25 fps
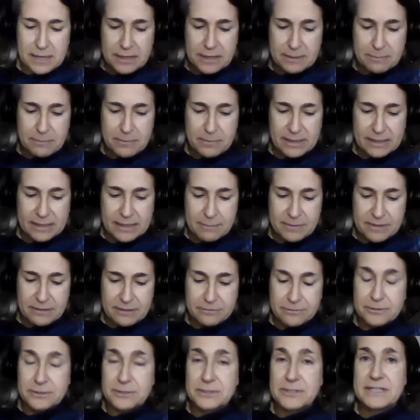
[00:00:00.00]
pick up the
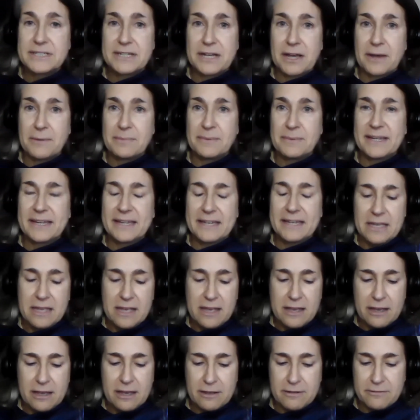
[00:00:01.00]
first topic
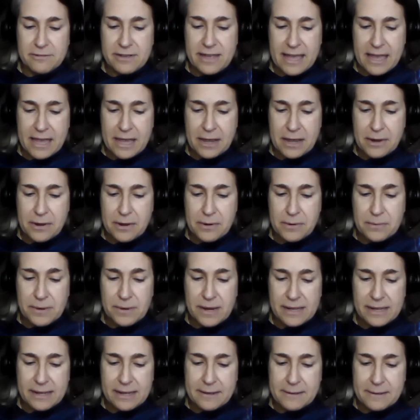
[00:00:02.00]
of how
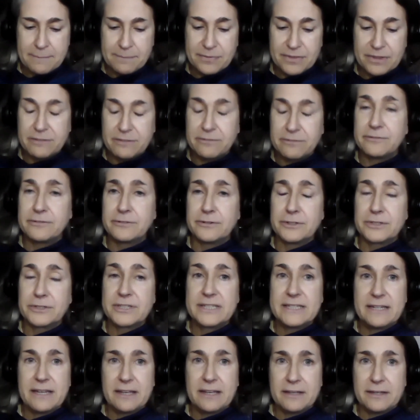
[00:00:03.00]
the
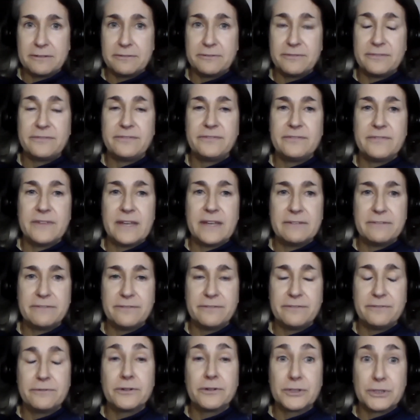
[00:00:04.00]
first
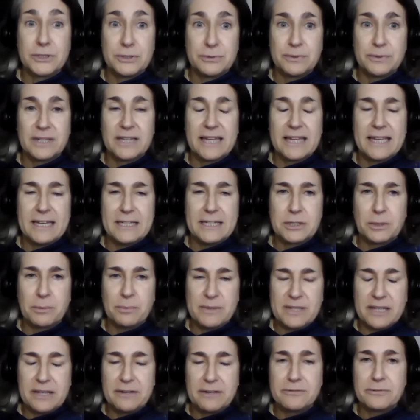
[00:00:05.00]
virtual
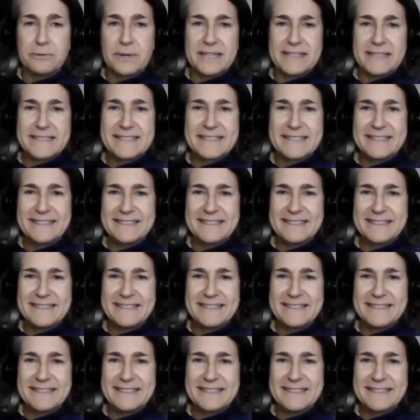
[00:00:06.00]
HLPF went.